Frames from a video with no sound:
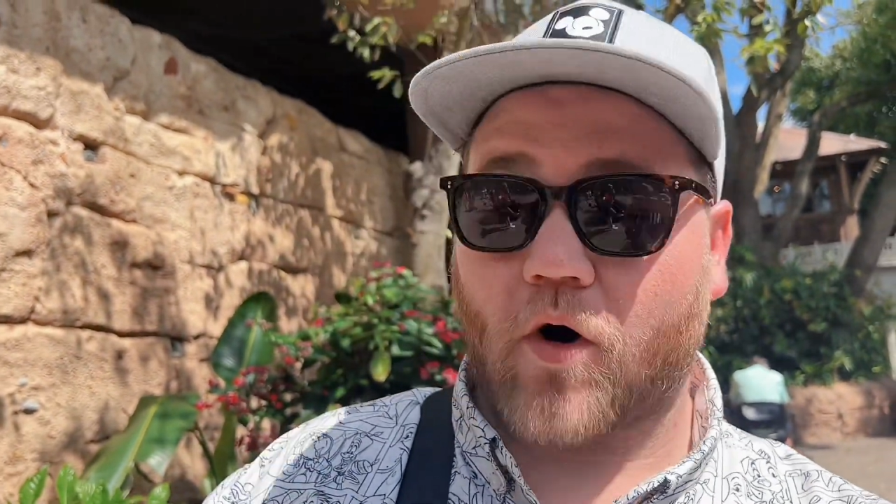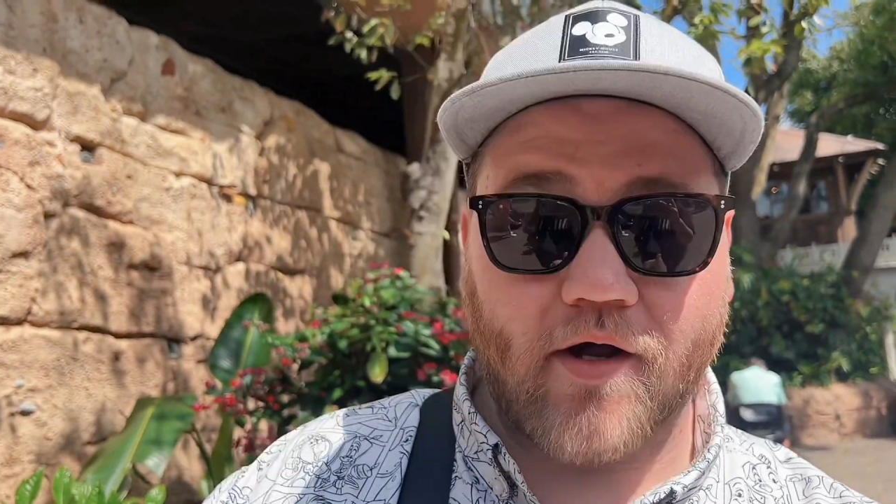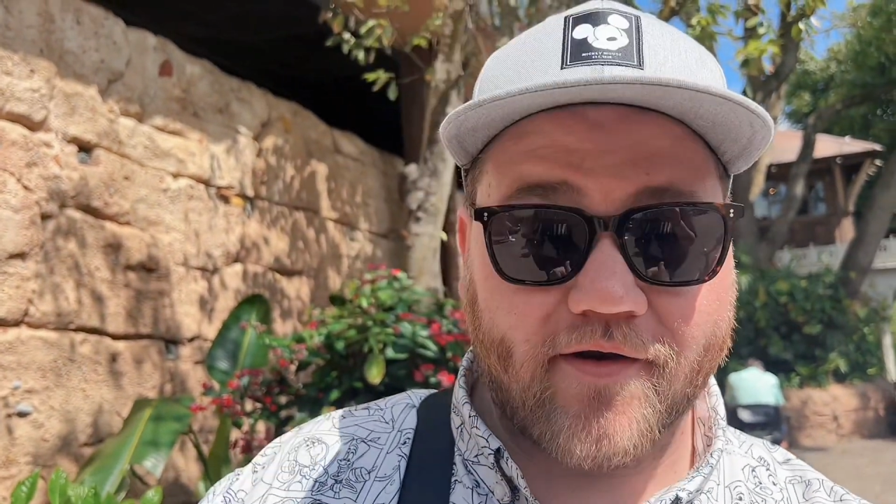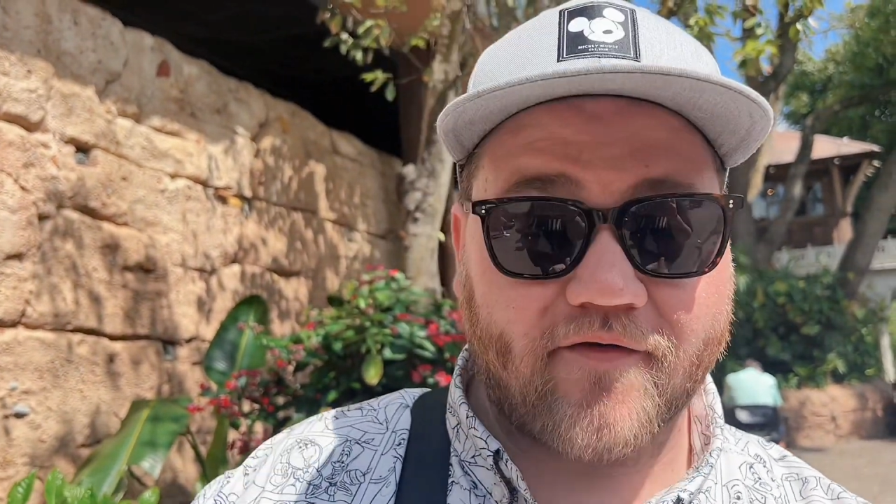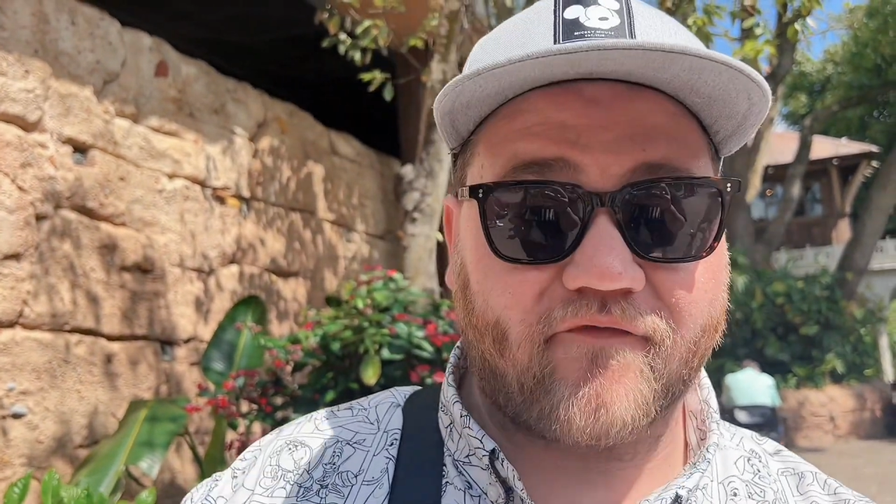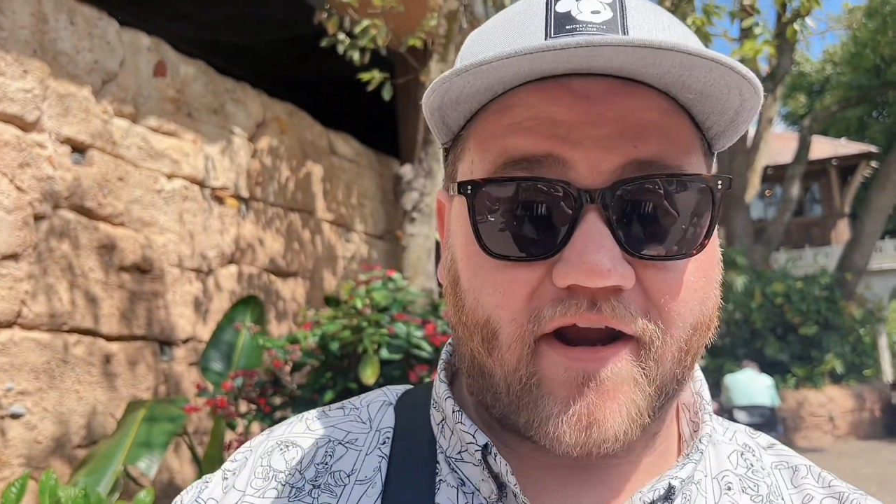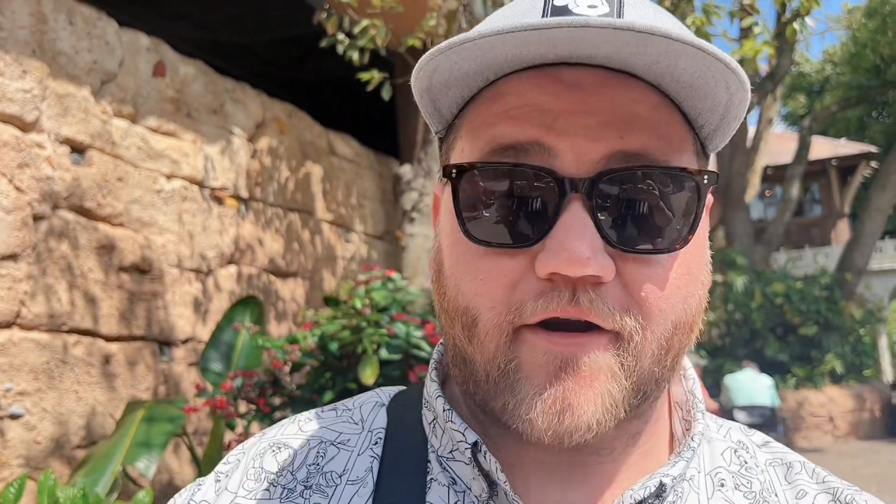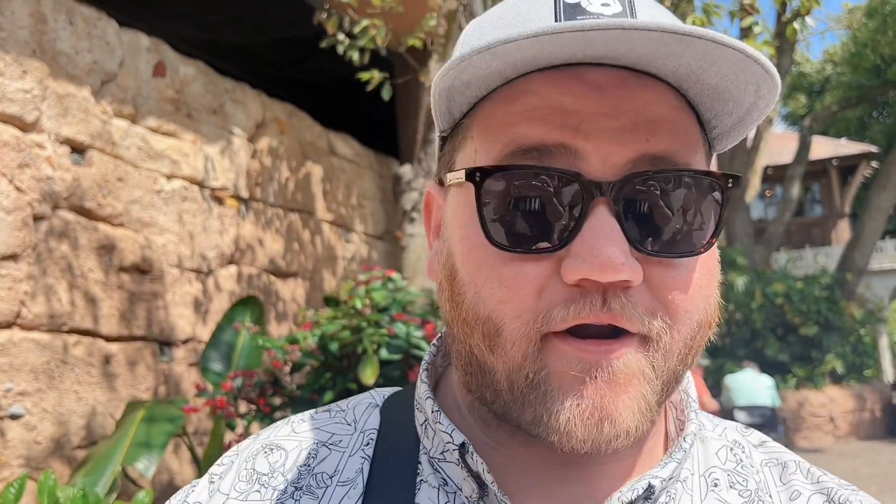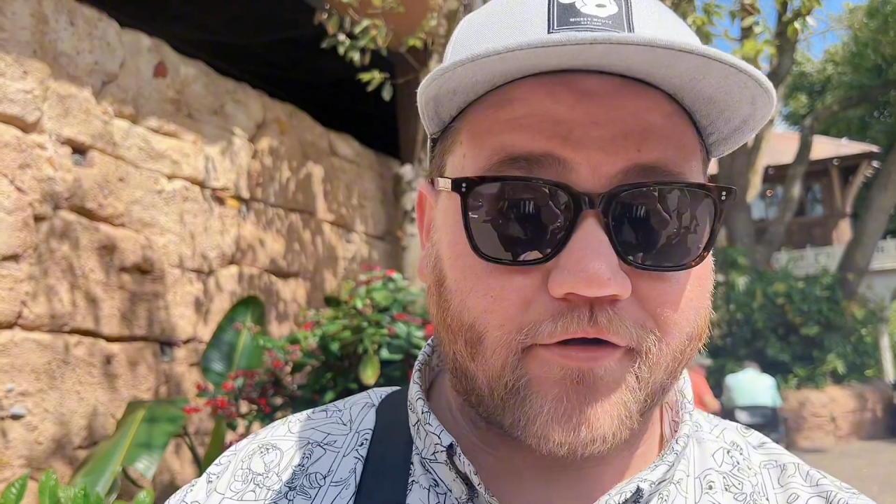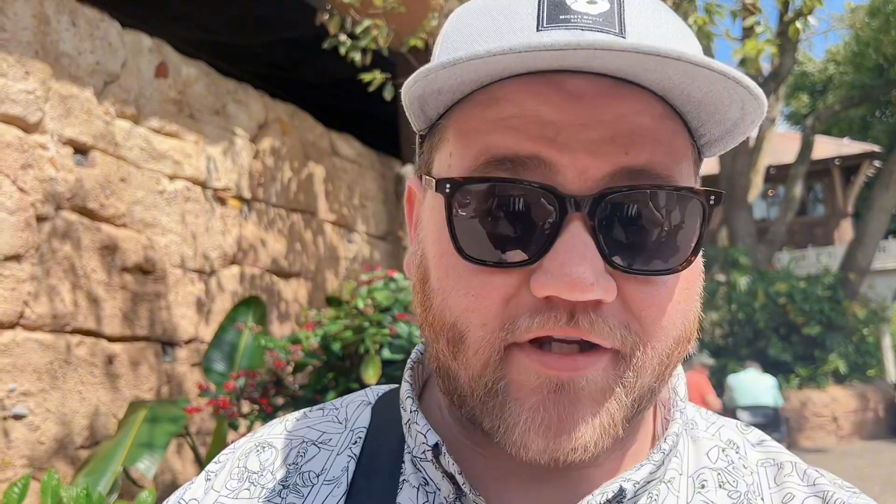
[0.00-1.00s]
one,
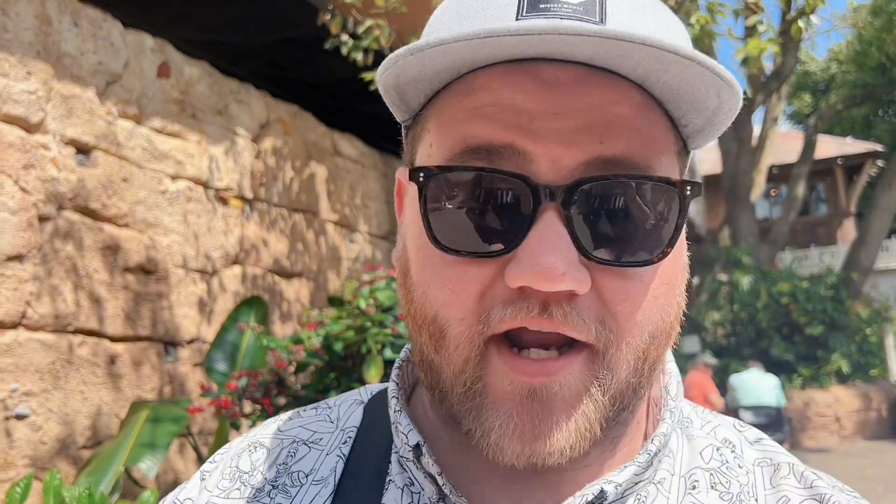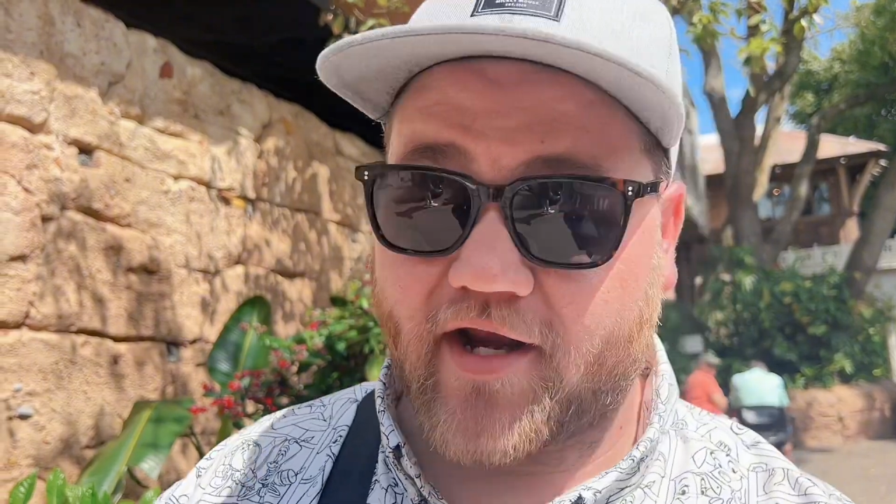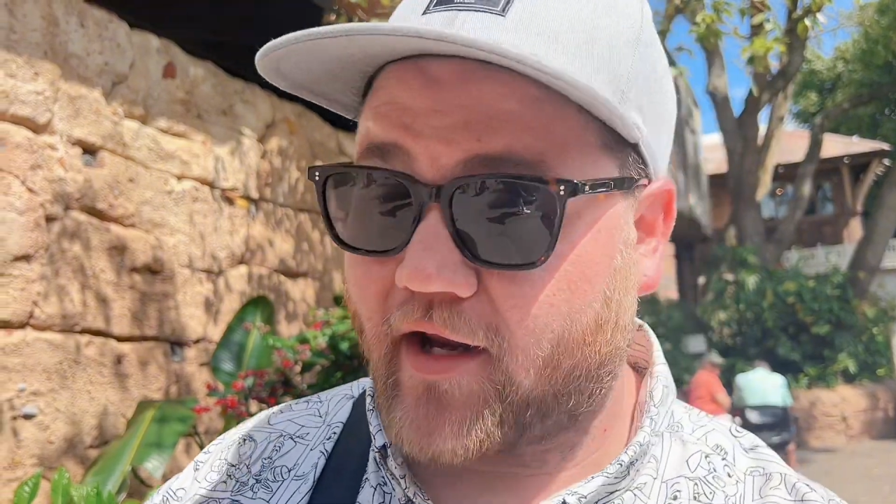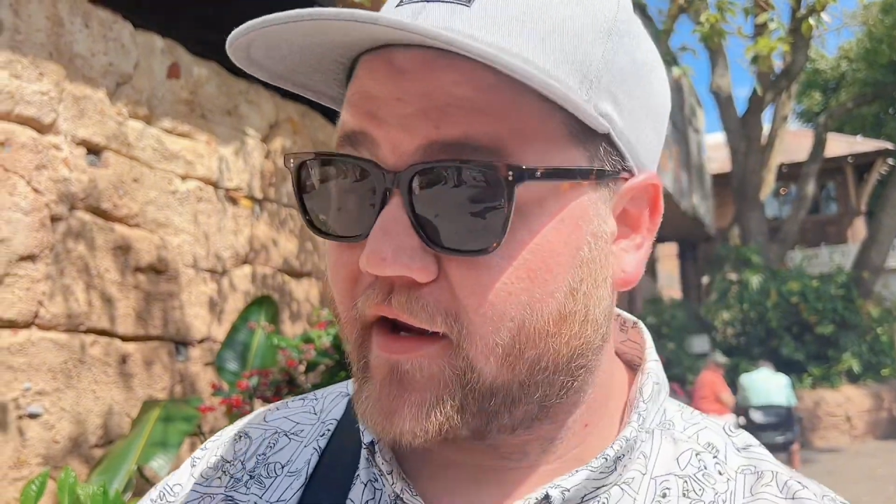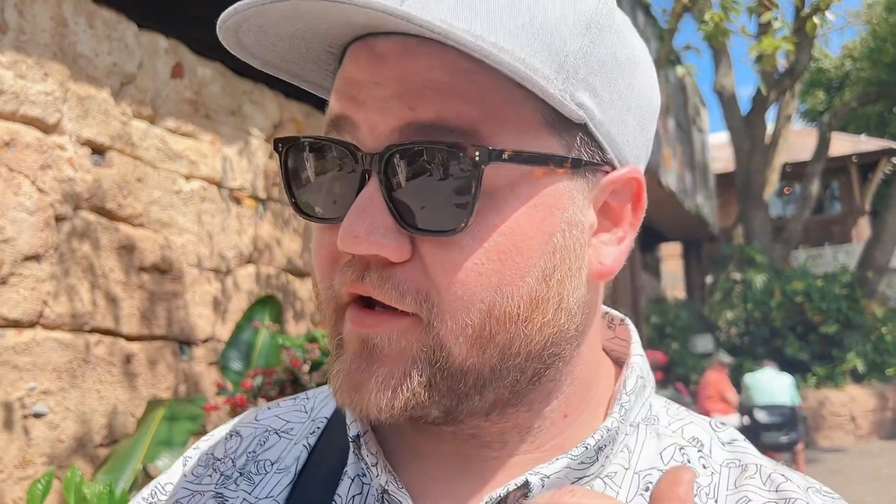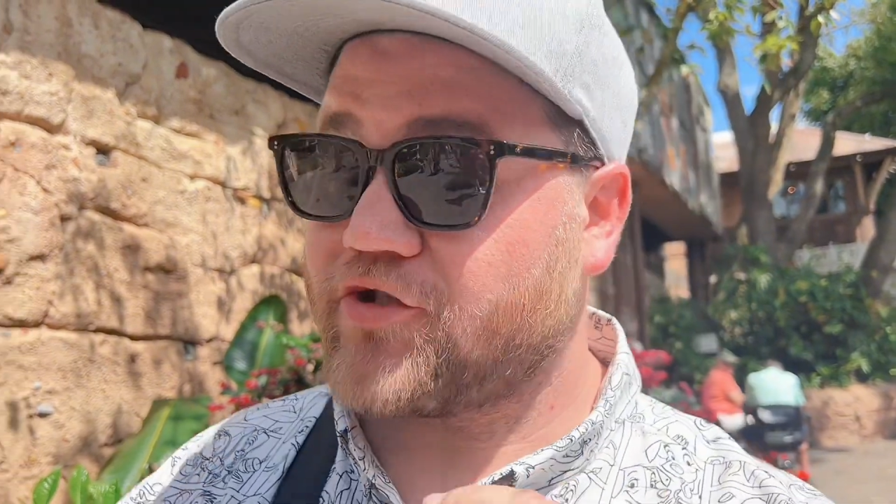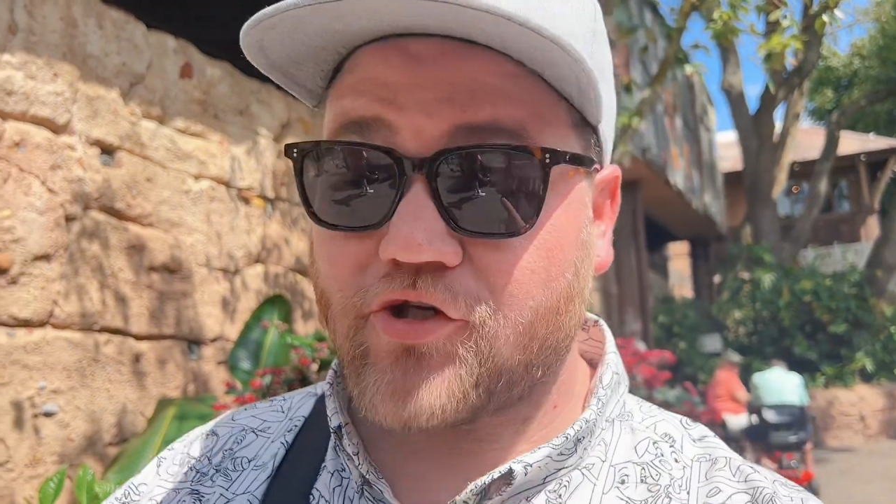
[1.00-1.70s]
very entertaining,